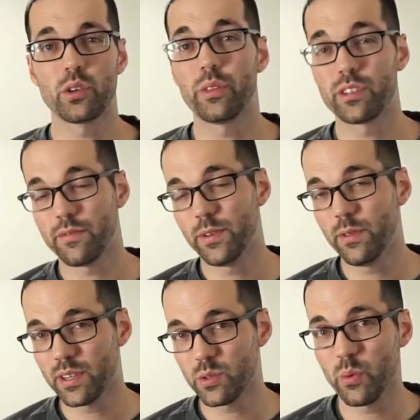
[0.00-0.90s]
So there's a
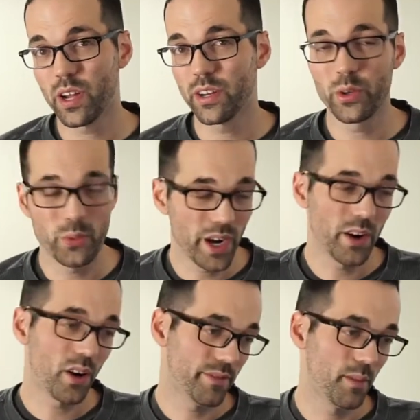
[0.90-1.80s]
few things we want to do
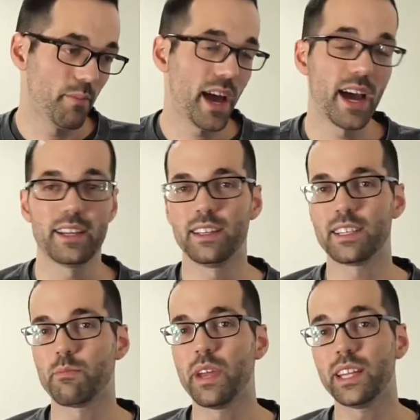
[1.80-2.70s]
right off the bat, and
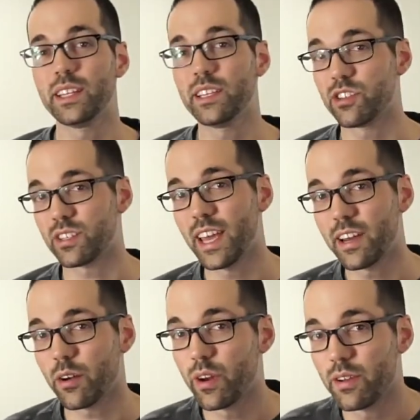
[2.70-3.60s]
that's mainly just
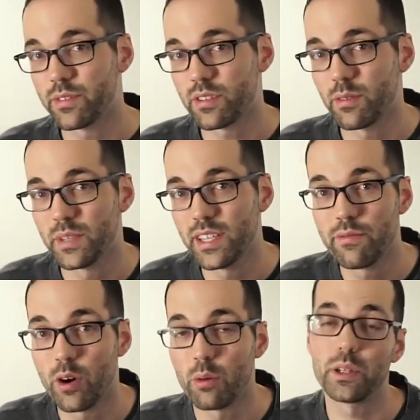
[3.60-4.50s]
getting rid of some
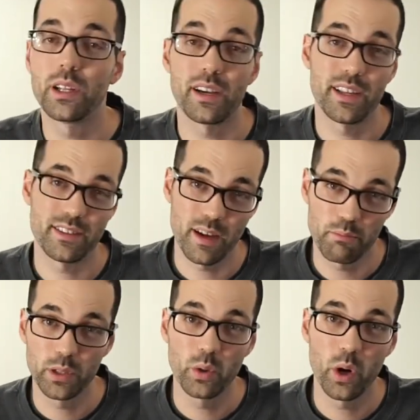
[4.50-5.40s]
default plugins
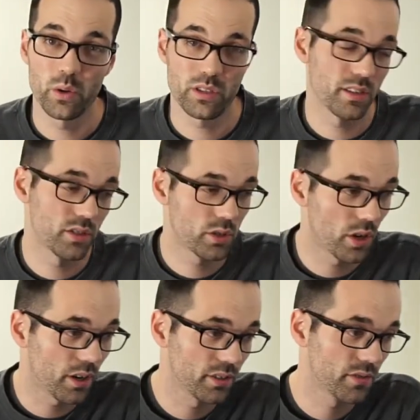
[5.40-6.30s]
that Bluehost
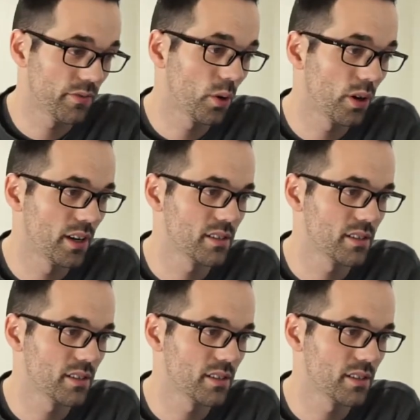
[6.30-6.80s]
installs for